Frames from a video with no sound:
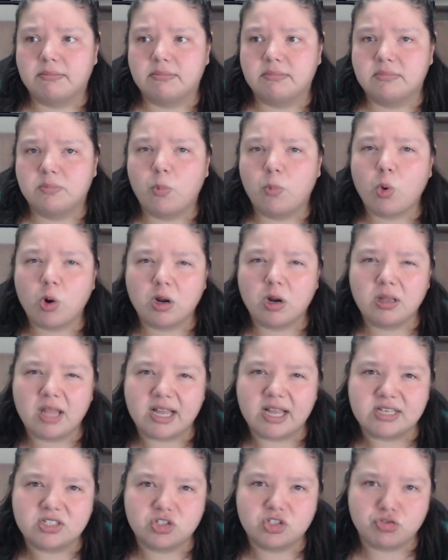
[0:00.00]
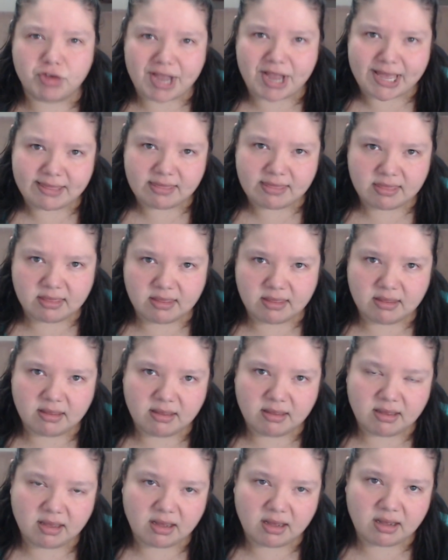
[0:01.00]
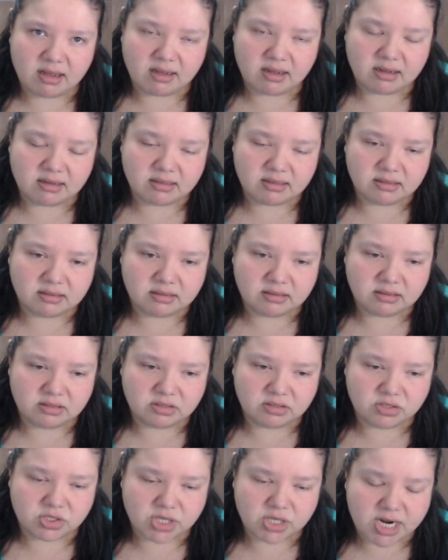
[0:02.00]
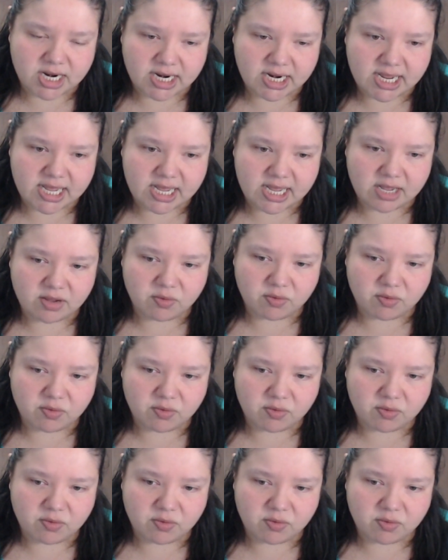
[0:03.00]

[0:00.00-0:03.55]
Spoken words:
More like strength training